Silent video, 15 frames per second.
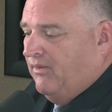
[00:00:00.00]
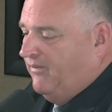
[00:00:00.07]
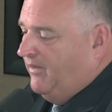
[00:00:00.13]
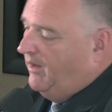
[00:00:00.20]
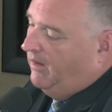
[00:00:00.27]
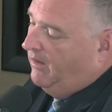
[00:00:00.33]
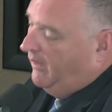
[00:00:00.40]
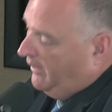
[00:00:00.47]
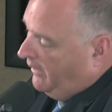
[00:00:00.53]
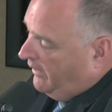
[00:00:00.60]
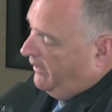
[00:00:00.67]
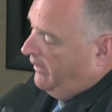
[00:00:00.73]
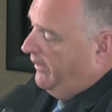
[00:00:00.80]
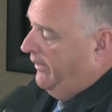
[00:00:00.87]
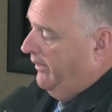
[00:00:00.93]
a fear.
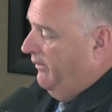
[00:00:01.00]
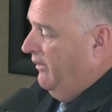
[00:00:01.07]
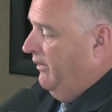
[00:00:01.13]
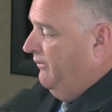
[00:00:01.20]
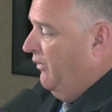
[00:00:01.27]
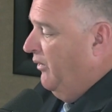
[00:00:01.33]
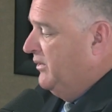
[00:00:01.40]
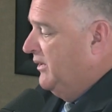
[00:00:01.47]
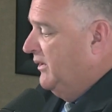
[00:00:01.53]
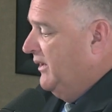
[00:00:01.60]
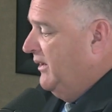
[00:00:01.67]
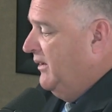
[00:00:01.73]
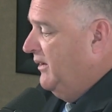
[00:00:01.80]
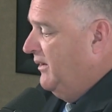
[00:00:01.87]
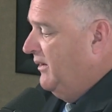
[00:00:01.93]

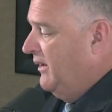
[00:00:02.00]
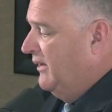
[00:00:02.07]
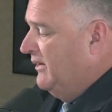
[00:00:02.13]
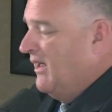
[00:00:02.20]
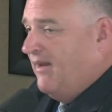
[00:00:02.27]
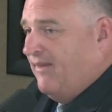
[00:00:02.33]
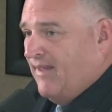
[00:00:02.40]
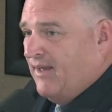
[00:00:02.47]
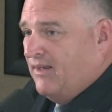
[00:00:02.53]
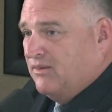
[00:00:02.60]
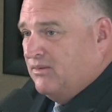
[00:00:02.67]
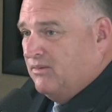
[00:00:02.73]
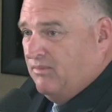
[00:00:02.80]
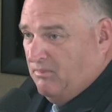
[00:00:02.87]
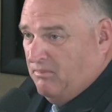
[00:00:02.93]
Unfortunately, a lot of that
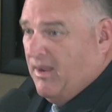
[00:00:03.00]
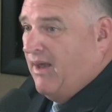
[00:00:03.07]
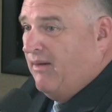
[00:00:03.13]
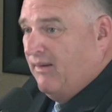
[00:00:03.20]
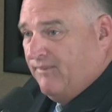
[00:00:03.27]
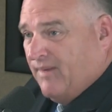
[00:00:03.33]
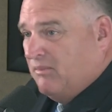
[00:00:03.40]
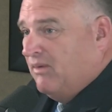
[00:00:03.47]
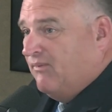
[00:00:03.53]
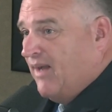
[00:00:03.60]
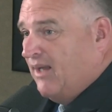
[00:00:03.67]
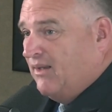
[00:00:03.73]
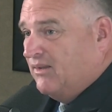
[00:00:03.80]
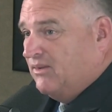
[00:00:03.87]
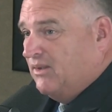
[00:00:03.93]
is battery family
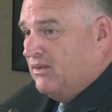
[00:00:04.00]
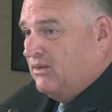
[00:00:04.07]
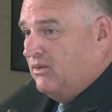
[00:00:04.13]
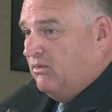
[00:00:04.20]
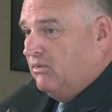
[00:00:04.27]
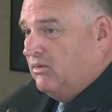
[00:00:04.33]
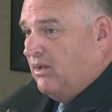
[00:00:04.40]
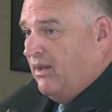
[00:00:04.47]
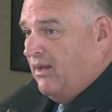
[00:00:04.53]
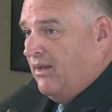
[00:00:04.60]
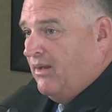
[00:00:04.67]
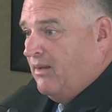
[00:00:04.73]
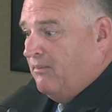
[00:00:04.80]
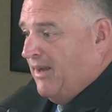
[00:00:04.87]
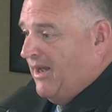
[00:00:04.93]
violence issues.
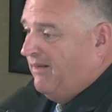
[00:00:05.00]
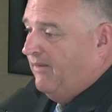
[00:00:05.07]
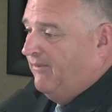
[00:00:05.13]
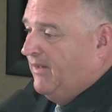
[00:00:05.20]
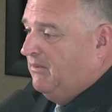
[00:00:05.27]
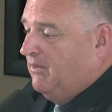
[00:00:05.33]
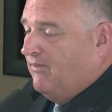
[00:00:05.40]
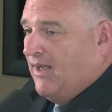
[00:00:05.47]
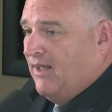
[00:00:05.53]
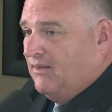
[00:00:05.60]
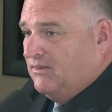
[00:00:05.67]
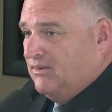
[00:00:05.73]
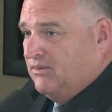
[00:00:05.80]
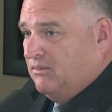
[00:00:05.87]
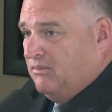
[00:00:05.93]
Battery family
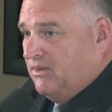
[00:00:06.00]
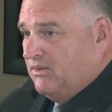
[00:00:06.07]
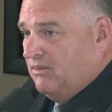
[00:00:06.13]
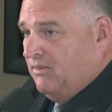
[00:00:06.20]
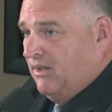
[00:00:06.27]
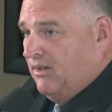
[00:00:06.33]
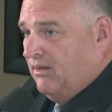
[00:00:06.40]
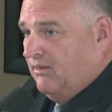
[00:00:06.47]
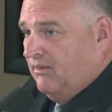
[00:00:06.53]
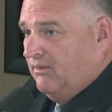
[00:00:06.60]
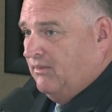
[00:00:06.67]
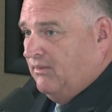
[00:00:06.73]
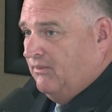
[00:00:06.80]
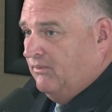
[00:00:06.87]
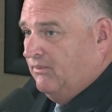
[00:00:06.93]
violence is a misdemeanor.
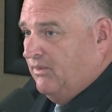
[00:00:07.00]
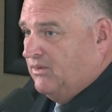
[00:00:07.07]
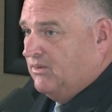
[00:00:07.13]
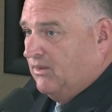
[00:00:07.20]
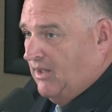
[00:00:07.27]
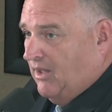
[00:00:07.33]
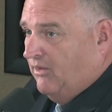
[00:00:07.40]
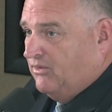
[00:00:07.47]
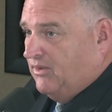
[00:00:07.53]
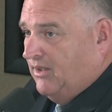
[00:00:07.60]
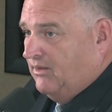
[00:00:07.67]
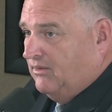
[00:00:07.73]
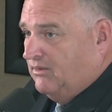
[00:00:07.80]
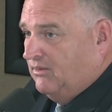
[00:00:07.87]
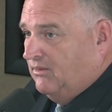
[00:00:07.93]
which the law
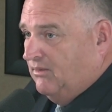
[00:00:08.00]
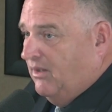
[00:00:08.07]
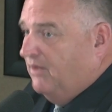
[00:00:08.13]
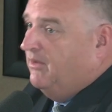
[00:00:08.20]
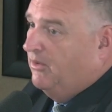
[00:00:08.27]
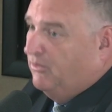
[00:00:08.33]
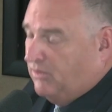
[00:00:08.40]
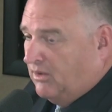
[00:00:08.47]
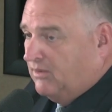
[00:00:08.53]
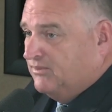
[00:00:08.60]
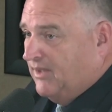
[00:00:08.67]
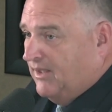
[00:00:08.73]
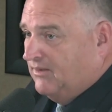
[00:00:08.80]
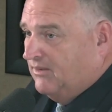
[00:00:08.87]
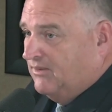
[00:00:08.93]
says under no
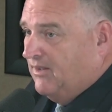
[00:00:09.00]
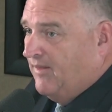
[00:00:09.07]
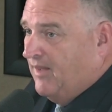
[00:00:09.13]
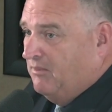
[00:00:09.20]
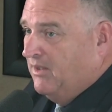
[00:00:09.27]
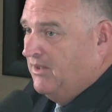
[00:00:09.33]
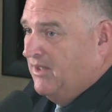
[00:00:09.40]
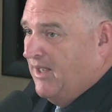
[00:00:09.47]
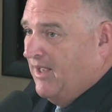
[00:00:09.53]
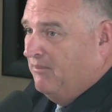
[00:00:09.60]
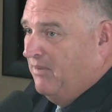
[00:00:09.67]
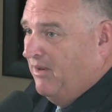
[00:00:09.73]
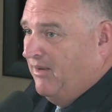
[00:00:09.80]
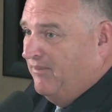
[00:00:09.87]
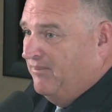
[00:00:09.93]
circumstances shall they be denied
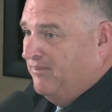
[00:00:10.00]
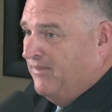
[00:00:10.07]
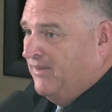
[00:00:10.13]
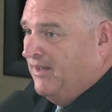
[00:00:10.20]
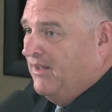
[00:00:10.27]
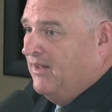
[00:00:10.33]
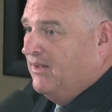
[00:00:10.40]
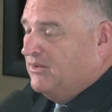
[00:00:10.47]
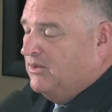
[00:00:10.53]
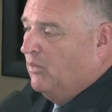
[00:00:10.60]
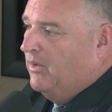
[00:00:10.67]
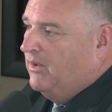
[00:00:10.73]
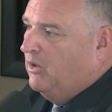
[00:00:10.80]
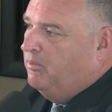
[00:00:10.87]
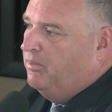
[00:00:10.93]
bond. So
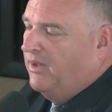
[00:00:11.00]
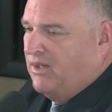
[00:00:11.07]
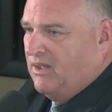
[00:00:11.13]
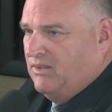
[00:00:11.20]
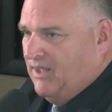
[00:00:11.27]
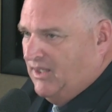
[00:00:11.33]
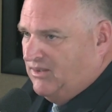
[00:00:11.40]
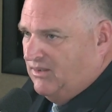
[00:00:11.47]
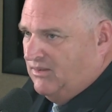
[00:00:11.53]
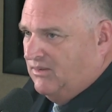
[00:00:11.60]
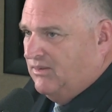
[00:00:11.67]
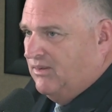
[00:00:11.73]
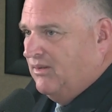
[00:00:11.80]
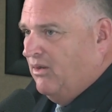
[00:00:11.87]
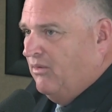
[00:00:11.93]
we do put
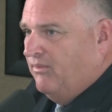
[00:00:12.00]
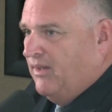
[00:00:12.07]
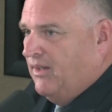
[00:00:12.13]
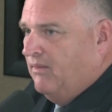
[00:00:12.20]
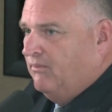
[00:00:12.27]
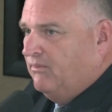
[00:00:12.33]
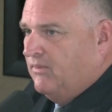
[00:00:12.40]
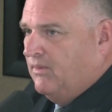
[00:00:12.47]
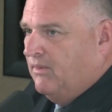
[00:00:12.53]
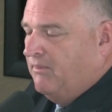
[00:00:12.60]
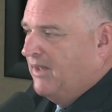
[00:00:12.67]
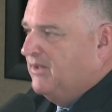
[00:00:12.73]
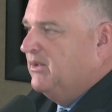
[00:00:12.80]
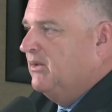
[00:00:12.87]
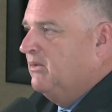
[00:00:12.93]
conditions on them,
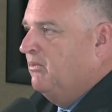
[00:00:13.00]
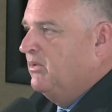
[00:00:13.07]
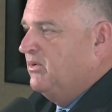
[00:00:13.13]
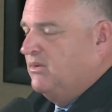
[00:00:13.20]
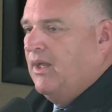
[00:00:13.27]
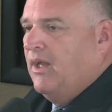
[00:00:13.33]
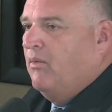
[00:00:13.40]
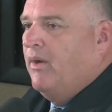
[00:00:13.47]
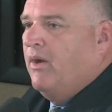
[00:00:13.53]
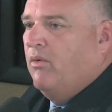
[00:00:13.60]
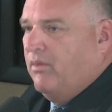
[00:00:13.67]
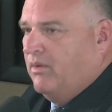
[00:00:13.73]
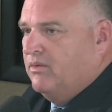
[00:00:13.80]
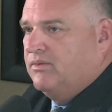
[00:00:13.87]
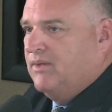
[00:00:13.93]
basically with stay away
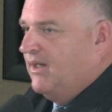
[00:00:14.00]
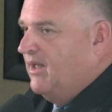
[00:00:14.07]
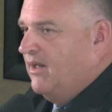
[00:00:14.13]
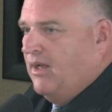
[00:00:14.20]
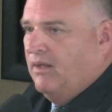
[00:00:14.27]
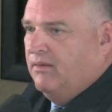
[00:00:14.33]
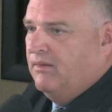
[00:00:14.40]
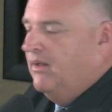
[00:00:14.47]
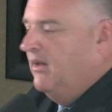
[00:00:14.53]
orders. They cannot